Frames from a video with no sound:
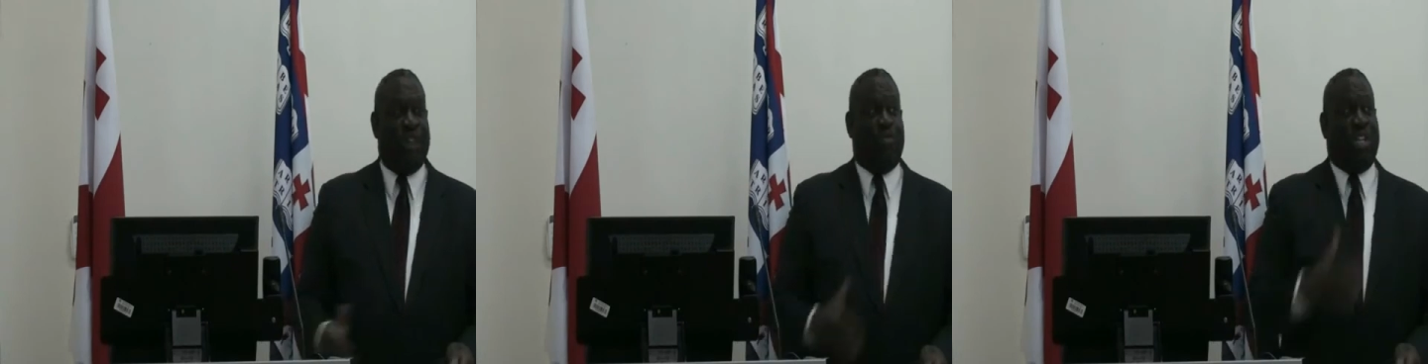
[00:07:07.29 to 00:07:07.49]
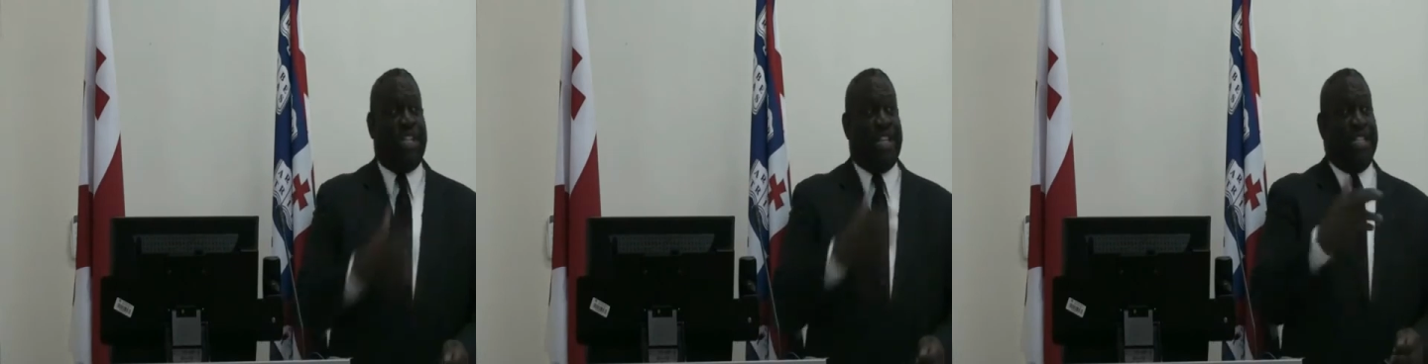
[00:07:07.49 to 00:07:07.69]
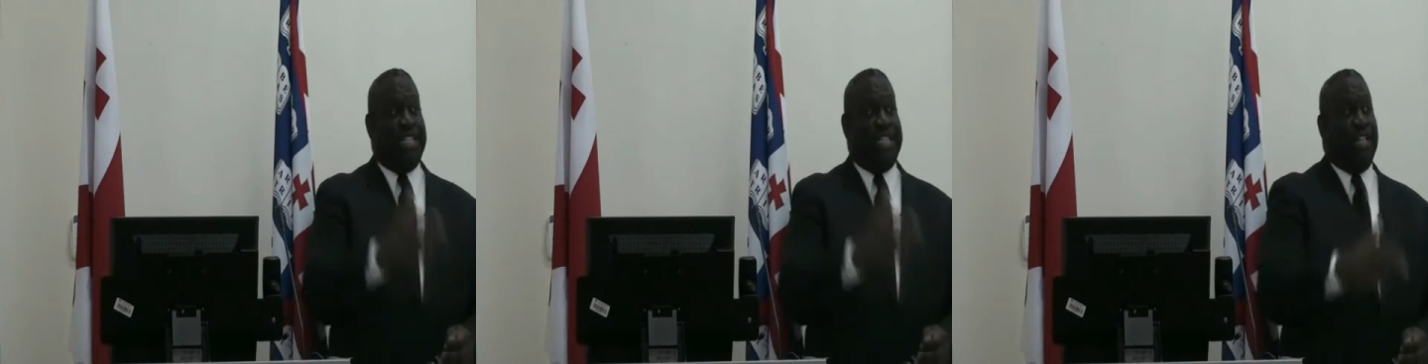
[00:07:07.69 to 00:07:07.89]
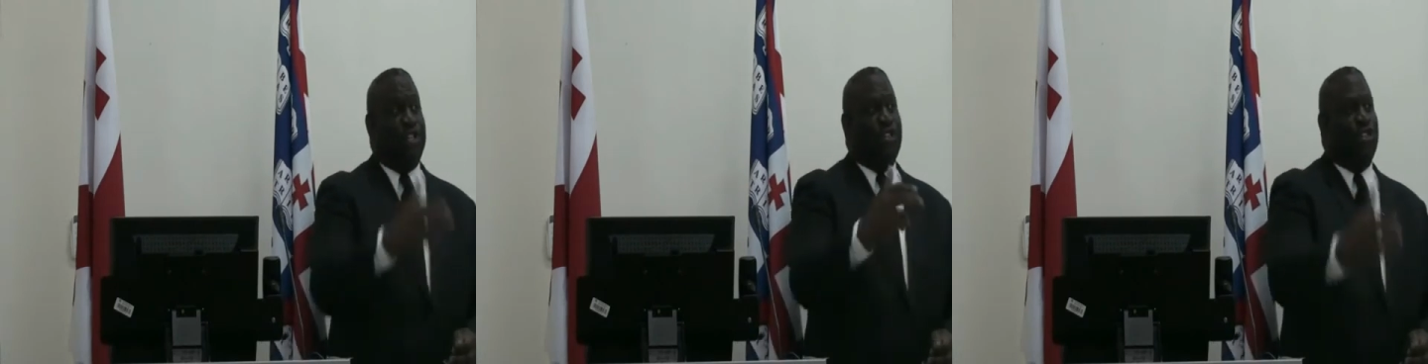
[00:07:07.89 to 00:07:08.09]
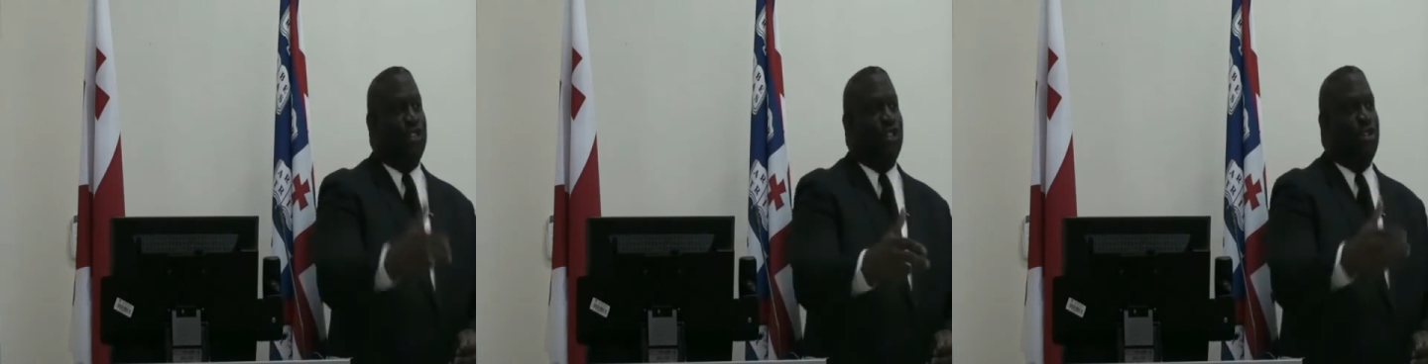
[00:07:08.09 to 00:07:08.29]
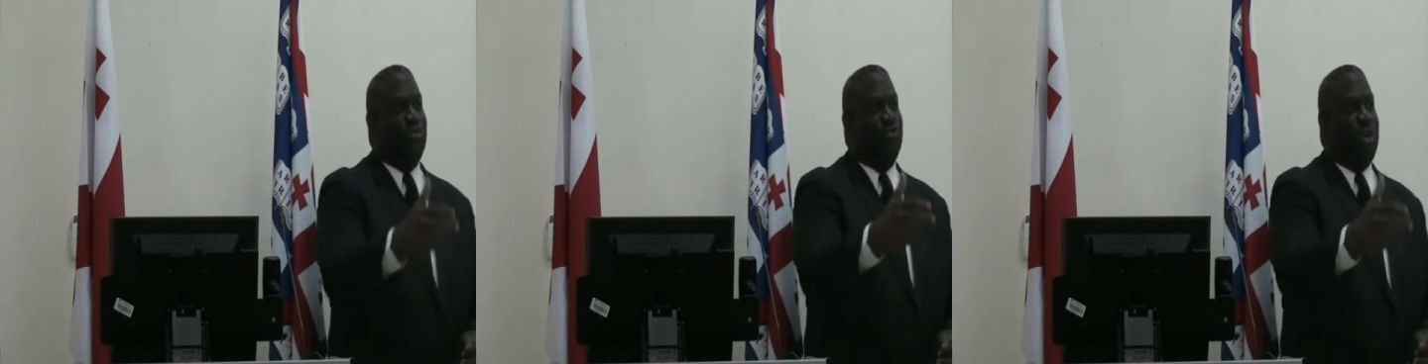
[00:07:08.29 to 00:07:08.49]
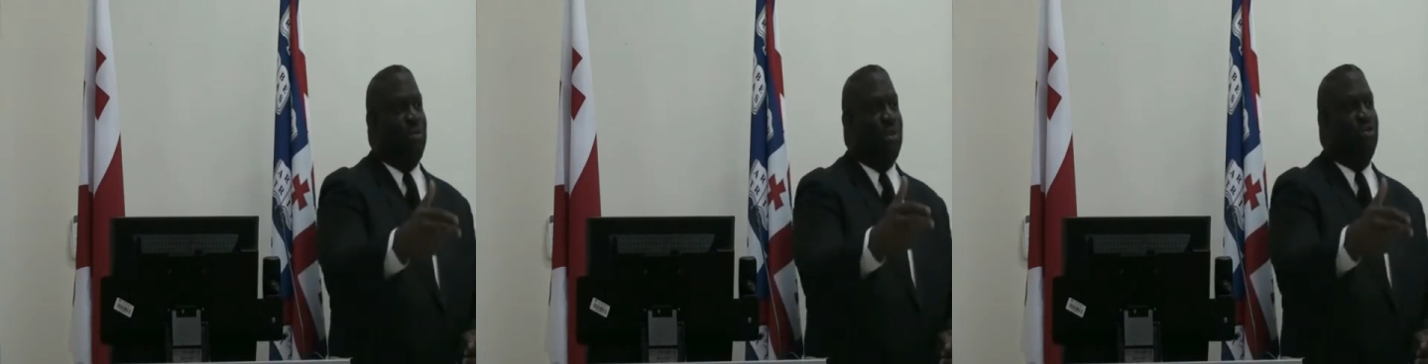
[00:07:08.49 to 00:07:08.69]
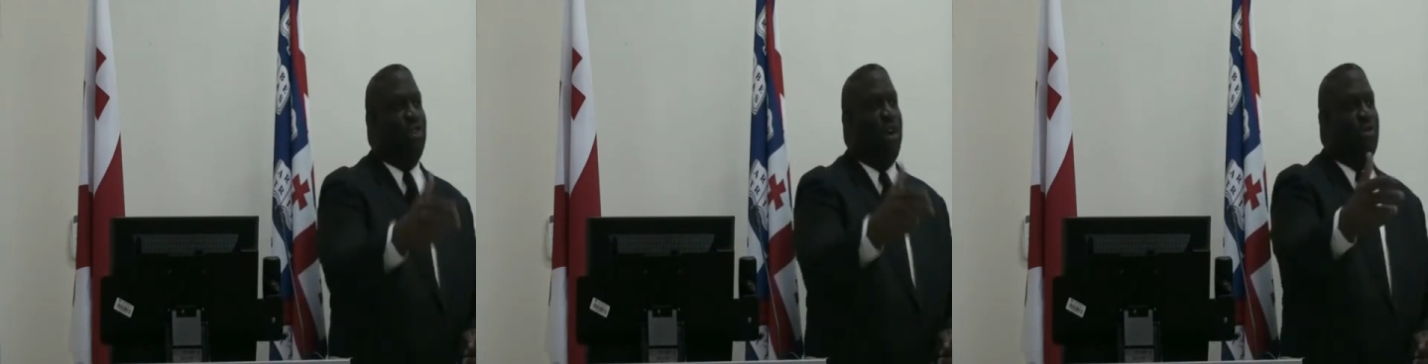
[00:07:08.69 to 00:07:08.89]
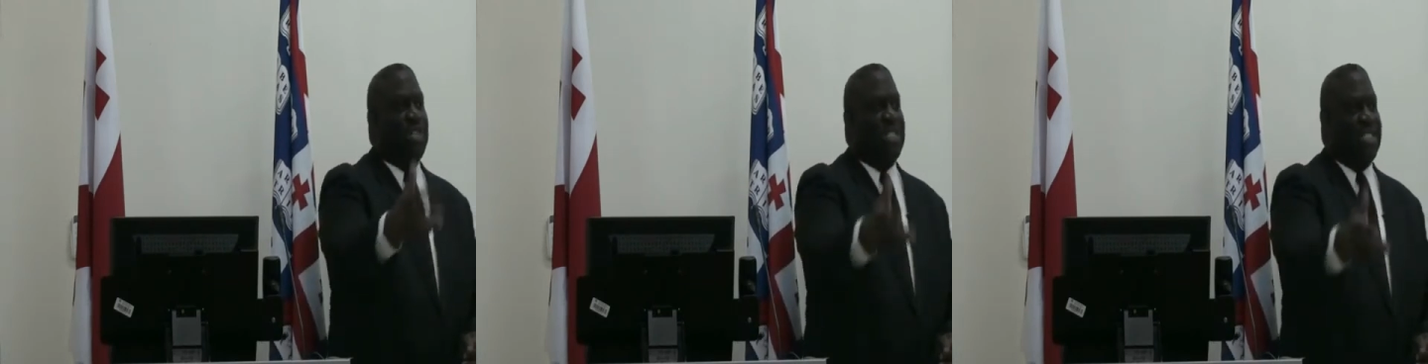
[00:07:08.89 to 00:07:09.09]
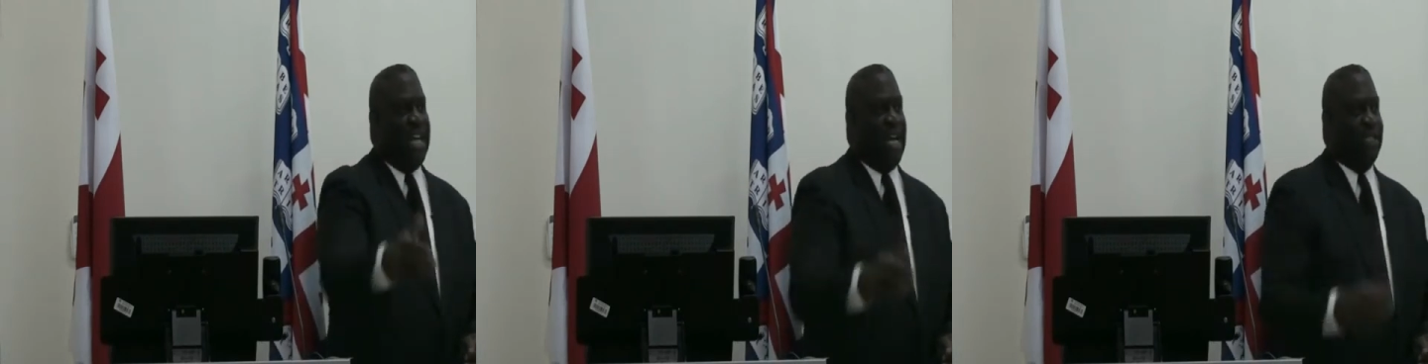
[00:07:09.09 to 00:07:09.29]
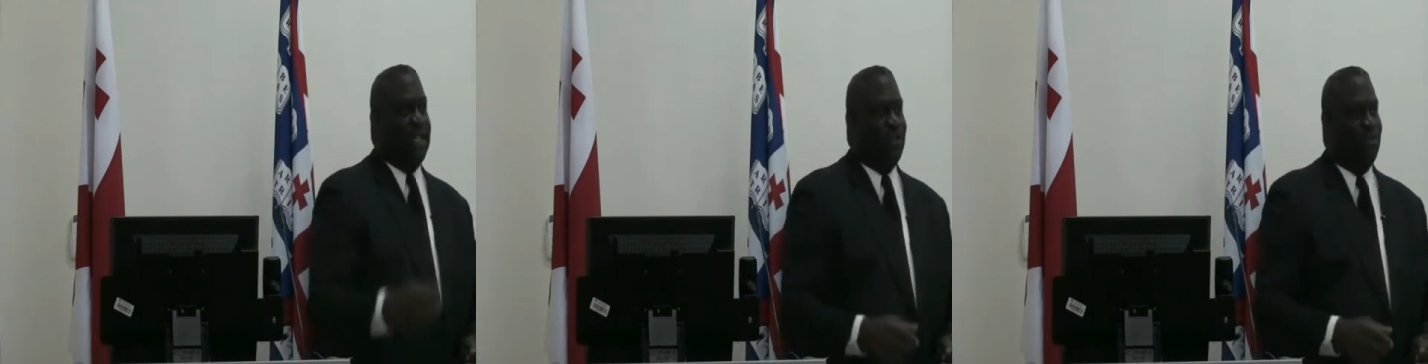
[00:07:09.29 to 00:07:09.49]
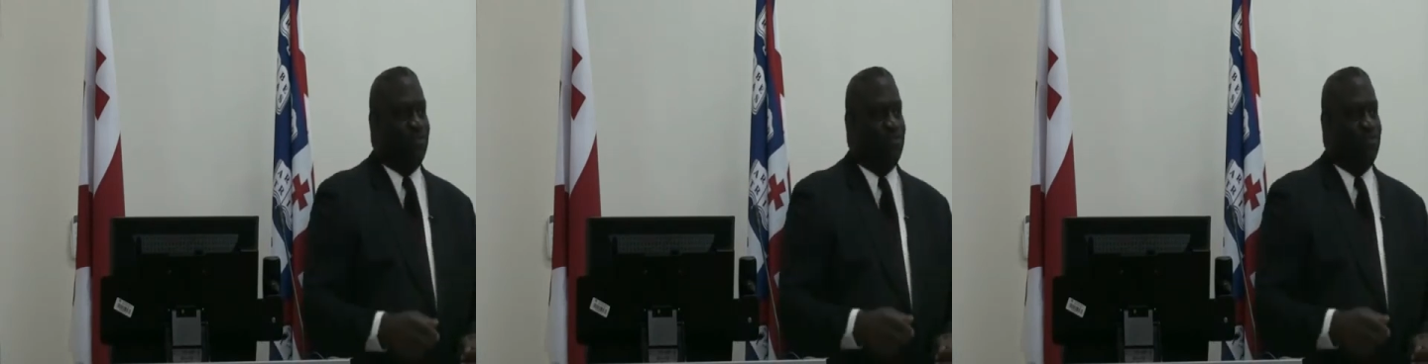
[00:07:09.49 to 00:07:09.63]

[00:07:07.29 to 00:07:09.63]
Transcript: and we continue to do what we've always done.